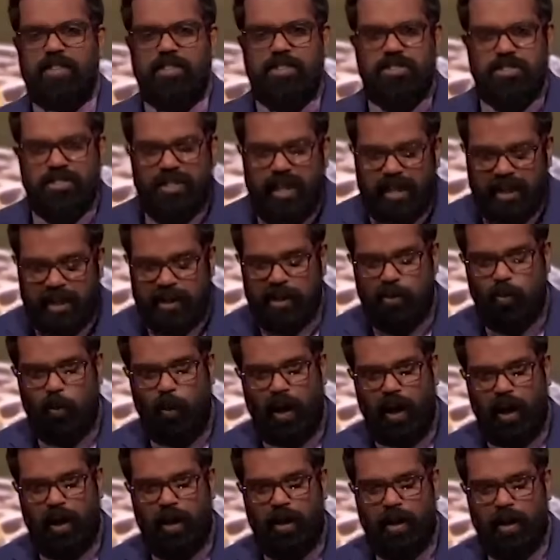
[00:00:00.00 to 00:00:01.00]
second
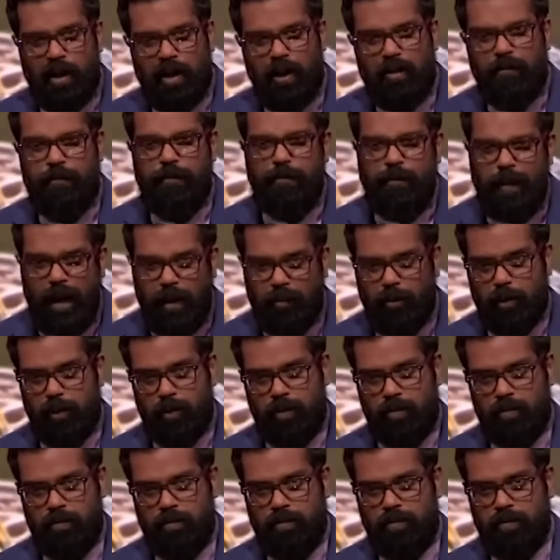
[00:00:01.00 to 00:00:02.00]
one,
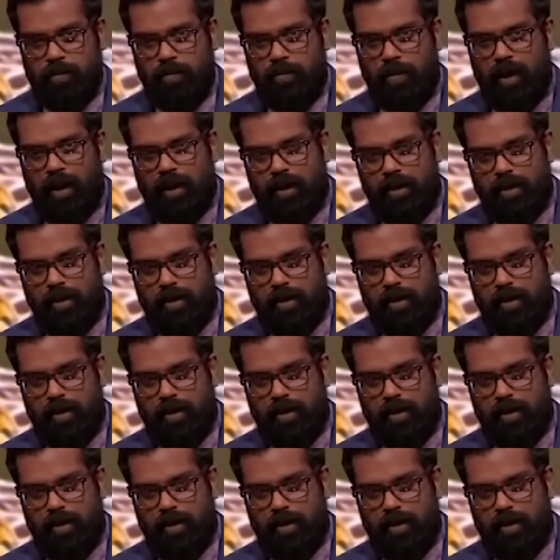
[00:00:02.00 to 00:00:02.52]
feral. Right.